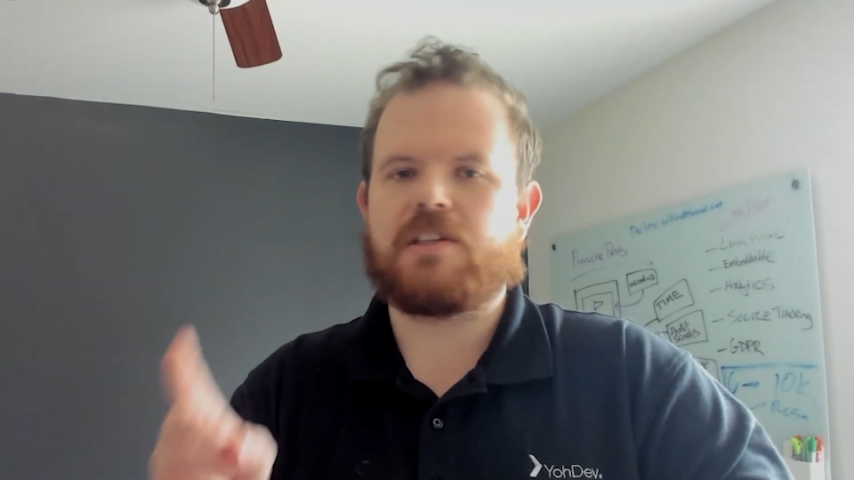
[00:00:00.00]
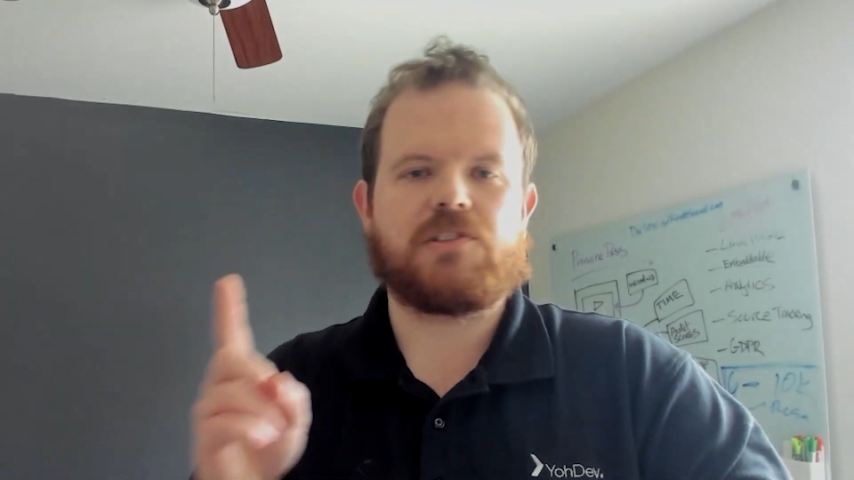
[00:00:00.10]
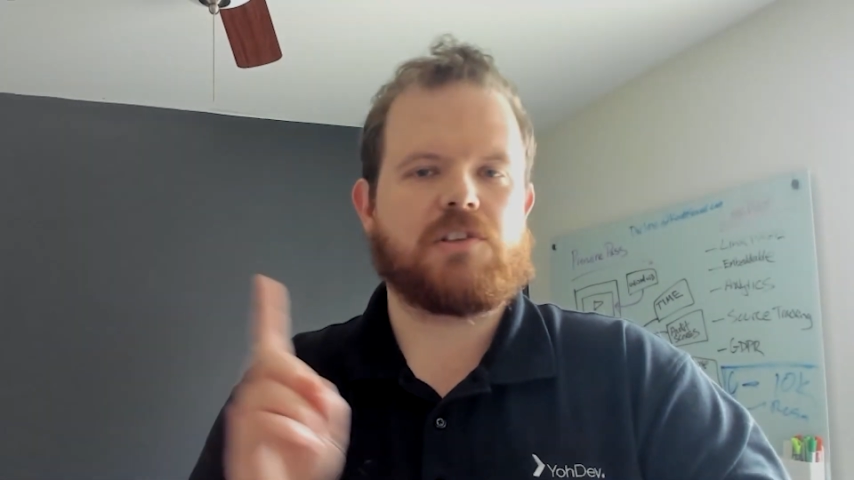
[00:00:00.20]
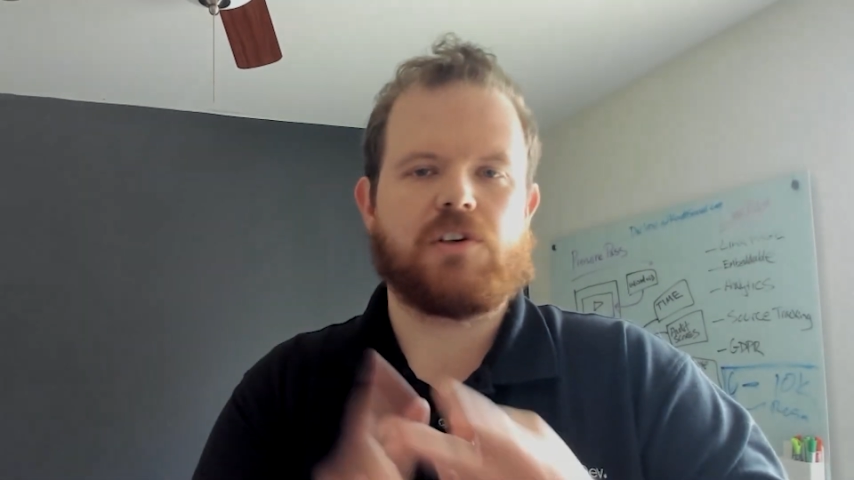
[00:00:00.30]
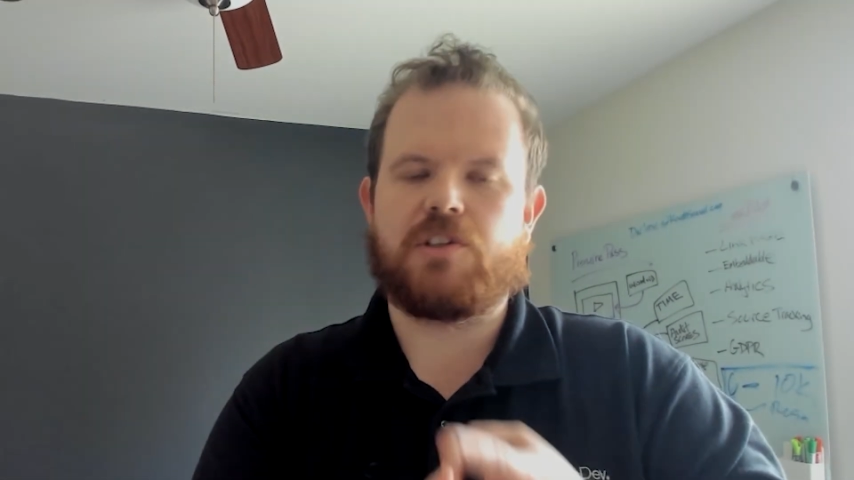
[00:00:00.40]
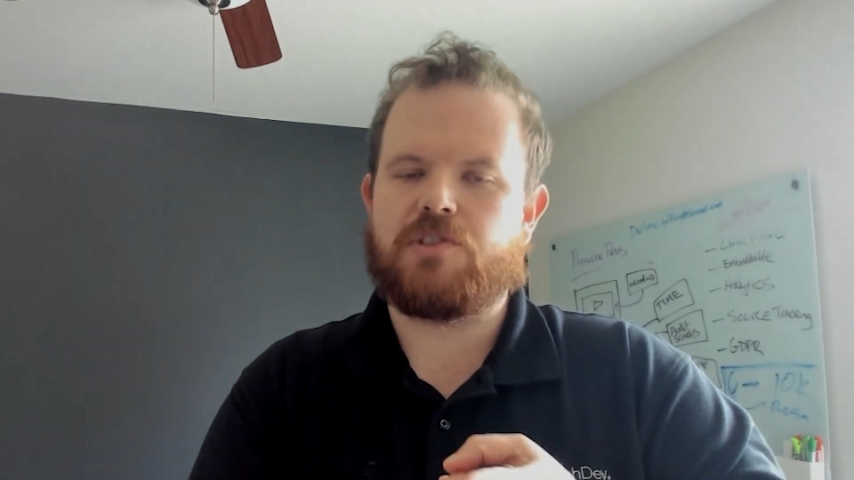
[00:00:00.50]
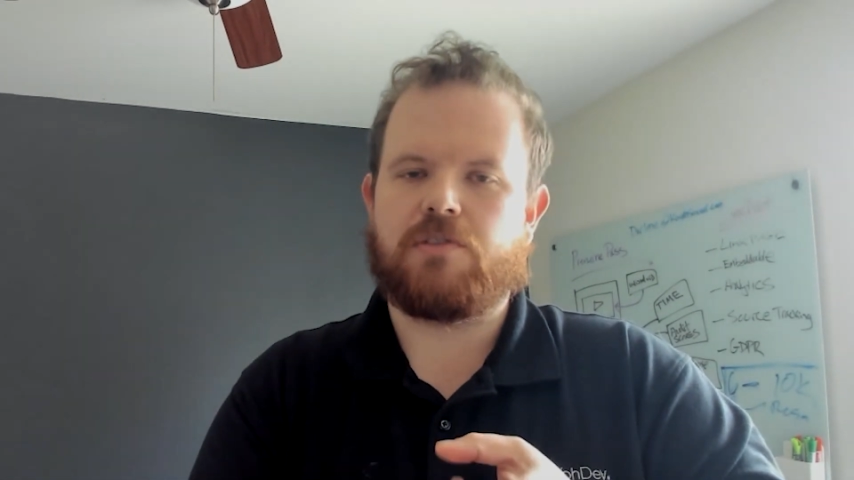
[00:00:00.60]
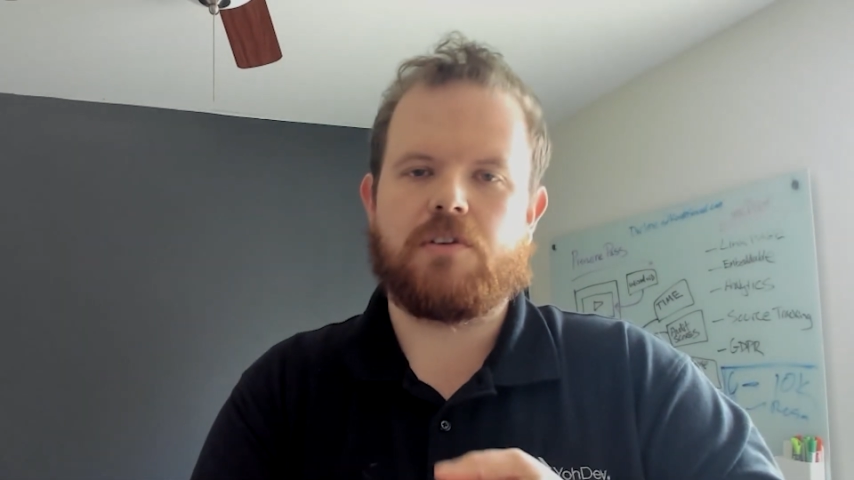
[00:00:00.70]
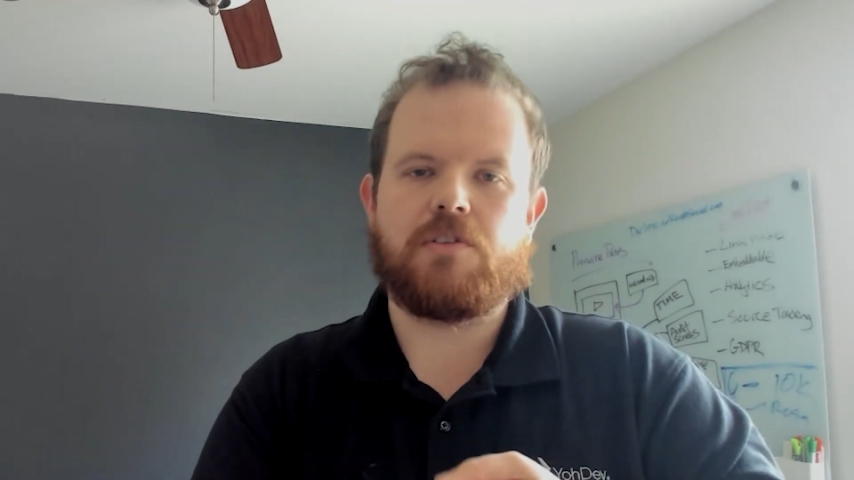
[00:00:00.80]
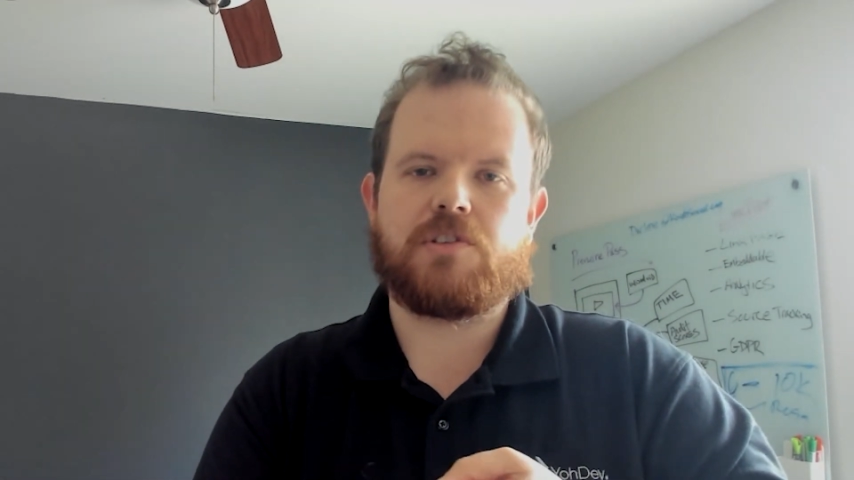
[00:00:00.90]
it's gonna
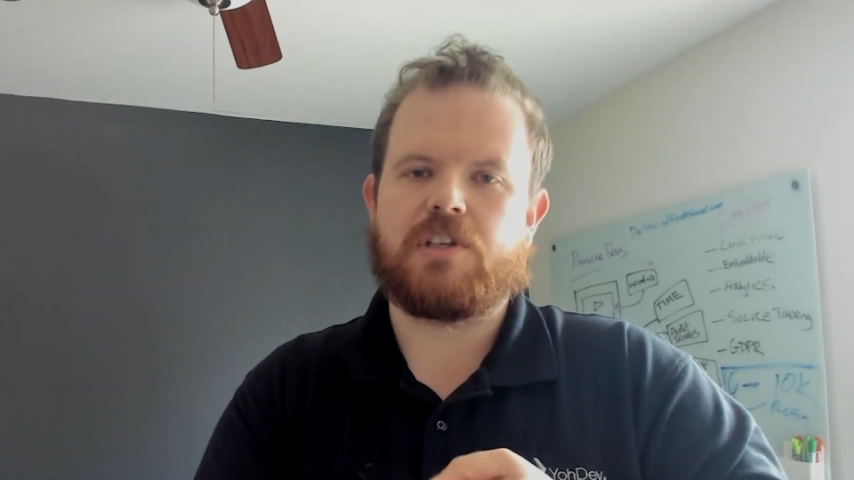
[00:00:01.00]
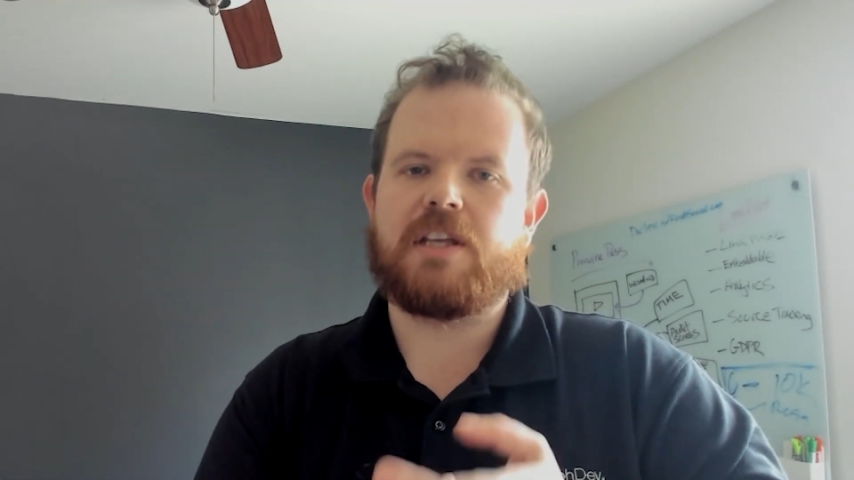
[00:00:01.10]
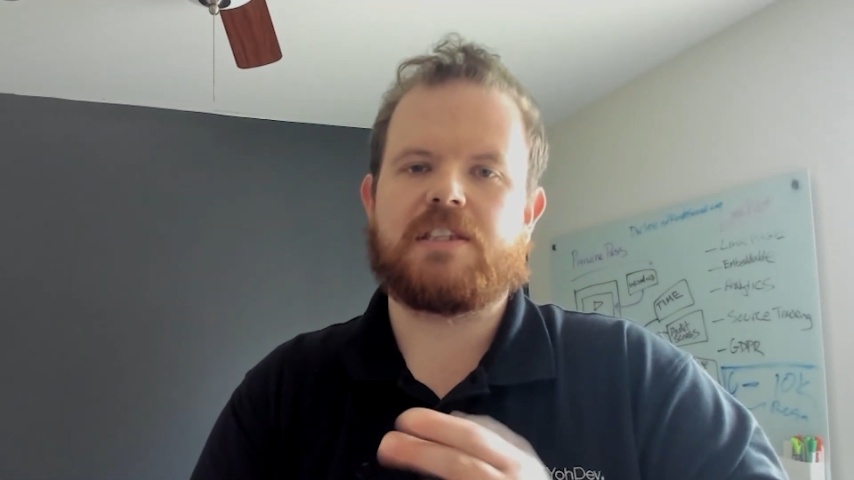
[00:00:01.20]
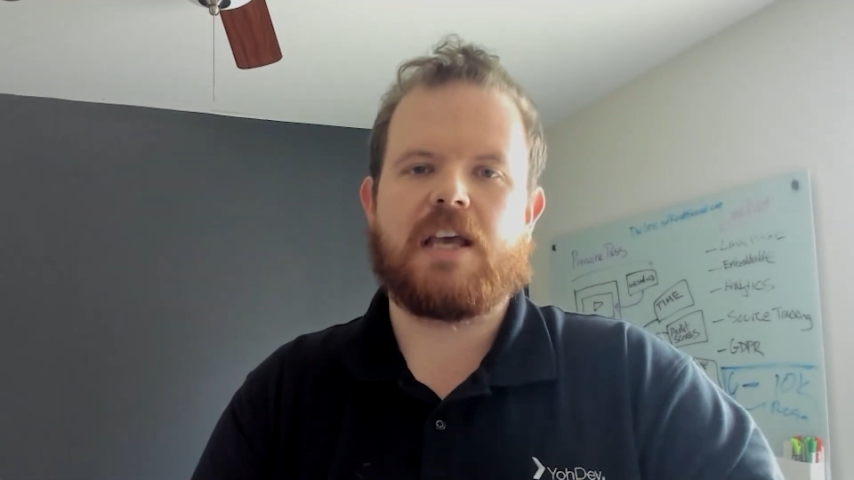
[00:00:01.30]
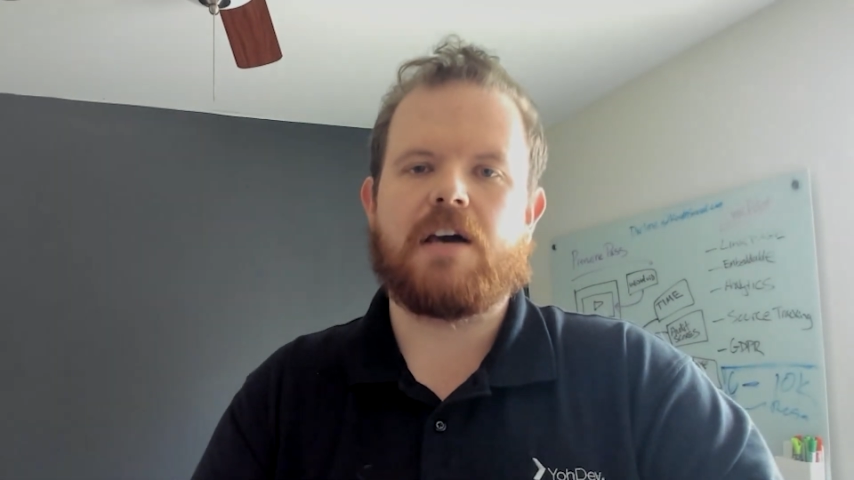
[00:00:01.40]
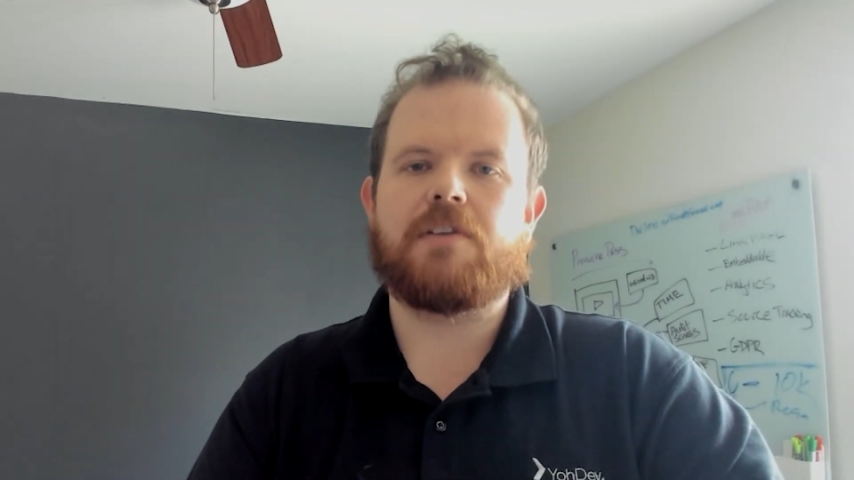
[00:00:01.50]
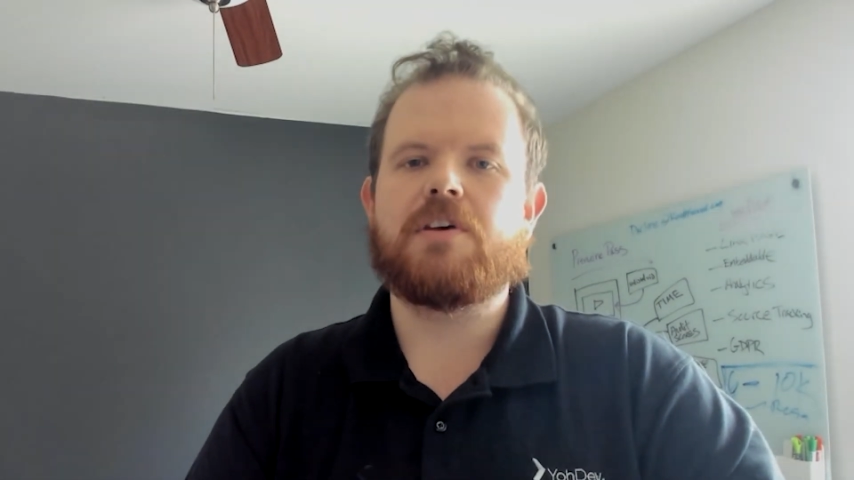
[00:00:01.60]
slow your site down.